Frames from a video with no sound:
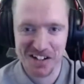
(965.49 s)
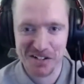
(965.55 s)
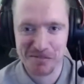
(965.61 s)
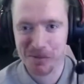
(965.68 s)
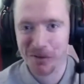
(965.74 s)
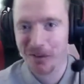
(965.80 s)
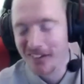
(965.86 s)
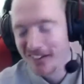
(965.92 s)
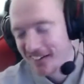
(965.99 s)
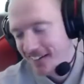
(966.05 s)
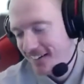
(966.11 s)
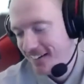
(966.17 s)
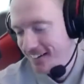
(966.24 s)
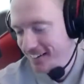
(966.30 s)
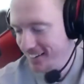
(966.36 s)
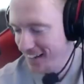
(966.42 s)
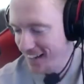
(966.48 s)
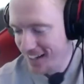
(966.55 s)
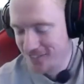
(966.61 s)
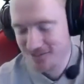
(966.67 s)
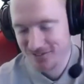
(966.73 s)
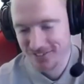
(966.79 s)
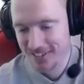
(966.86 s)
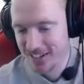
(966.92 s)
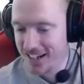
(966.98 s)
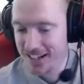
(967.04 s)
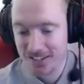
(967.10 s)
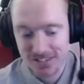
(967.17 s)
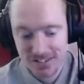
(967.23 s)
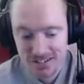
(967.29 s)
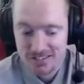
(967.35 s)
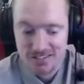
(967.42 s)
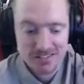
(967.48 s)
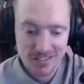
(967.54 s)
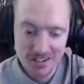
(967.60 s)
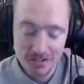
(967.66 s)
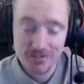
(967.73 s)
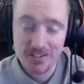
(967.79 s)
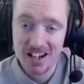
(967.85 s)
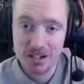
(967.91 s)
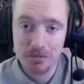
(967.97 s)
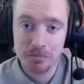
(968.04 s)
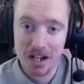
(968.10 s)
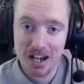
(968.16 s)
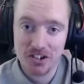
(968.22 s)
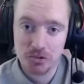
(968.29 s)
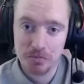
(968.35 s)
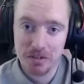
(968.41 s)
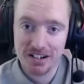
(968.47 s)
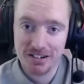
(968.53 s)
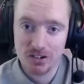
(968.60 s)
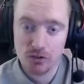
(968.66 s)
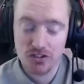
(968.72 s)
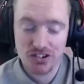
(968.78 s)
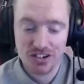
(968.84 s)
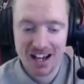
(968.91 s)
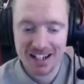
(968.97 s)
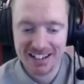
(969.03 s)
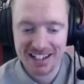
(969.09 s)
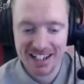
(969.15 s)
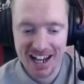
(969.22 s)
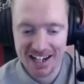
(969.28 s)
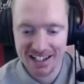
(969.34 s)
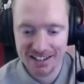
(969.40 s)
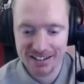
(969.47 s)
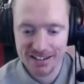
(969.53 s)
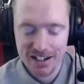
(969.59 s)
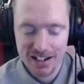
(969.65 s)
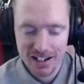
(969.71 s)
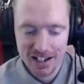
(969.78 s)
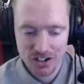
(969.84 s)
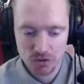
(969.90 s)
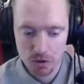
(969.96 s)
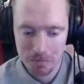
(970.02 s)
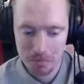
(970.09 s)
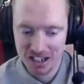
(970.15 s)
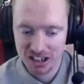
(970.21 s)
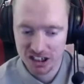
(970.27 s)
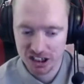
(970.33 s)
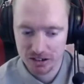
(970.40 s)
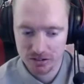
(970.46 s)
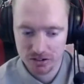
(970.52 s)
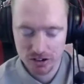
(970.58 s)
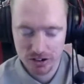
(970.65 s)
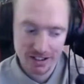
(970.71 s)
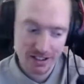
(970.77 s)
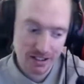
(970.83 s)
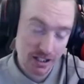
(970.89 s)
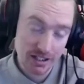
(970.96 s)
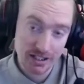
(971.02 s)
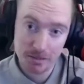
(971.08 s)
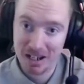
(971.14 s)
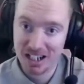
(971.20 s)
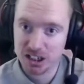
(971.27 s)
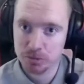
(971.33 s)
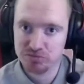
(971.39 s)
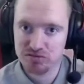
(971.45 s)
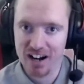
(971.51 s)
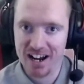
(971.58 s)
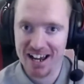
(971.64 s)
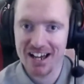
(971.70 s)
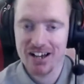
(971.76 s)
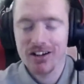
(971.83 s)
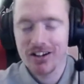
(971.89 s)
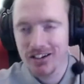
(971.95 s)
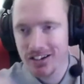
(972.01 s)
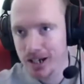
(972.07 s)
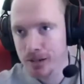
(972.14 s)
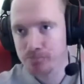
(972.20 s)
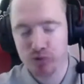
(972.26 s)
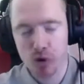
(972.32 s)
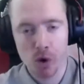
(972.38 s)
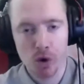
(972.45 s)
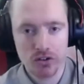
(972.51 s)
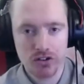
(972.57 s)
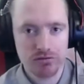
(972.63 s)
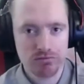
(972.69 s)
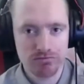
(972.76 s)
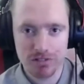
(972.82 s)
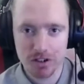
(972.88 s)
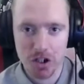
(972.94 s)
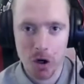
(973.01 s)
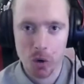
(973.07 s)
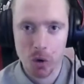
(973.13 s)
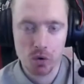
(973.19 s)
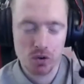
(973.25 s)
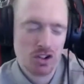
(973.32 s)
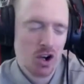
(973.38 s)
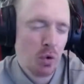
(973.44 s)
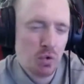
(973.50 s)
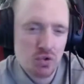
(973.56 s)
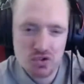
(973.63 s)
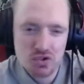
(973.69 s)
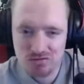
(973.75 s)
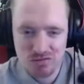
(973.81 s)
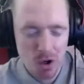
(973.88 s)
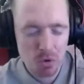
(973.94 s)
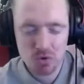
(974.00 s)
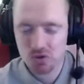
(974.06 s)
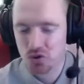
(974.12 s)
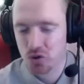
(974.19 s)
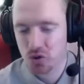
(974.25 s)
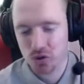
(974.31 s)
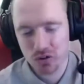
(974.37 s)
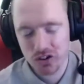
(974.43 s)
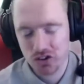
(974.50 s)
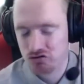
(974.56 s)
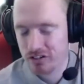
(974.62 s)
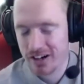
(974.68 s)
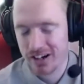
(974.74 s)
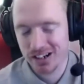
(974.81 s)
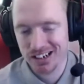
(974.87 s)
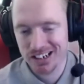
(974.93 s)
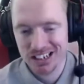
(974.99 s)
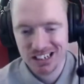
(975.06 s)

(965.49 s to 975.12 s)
But yeah, it's very impressed, mate. Obviously, Harry Kane, as we mentioned in the match prior, it brought the goal scorers really.